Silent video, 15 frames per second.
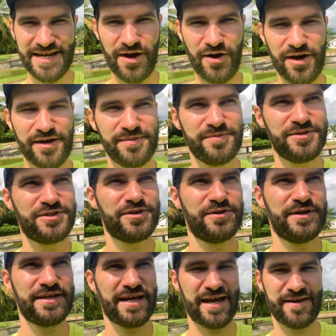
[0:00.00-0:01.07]
I'm
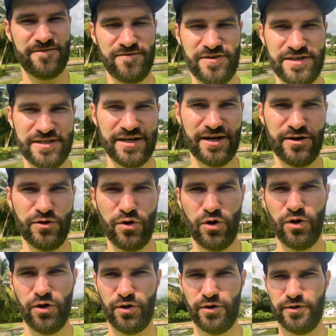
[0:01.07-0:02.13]
doing a video
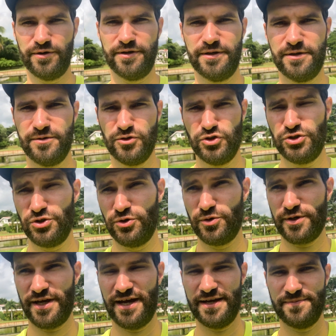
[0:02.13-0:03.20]
on short
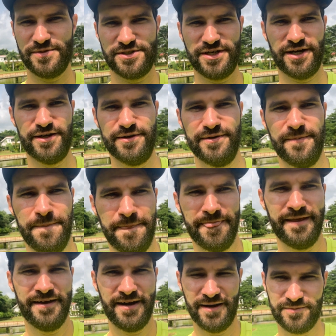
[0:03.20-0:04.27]
game. So
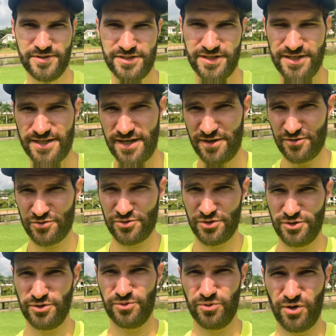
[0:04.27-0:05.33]
I'm just going to go
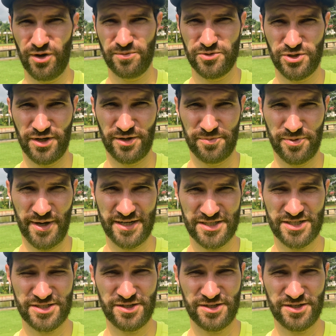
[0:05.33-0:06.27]
through what I'm trying to practice